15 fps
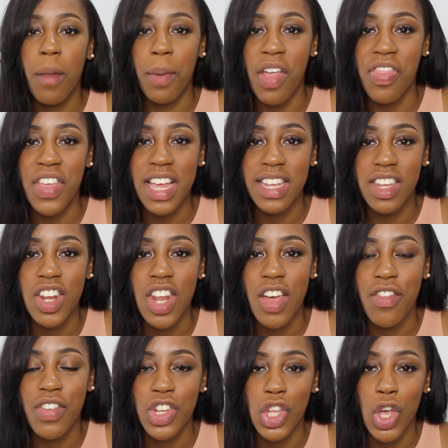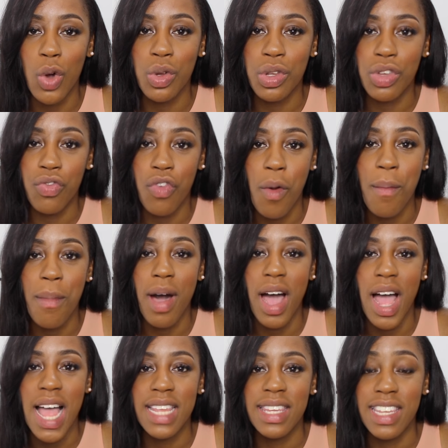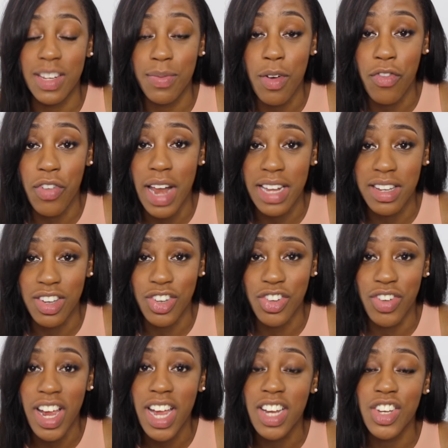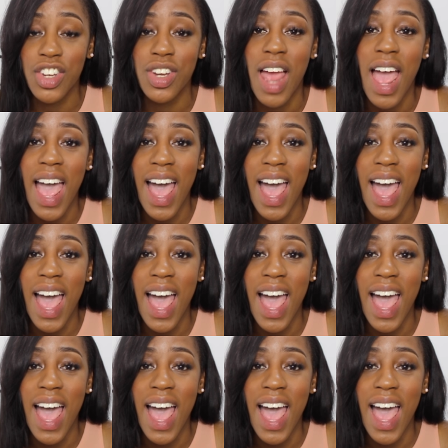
But these are the results from my 6 month relaxer stretch.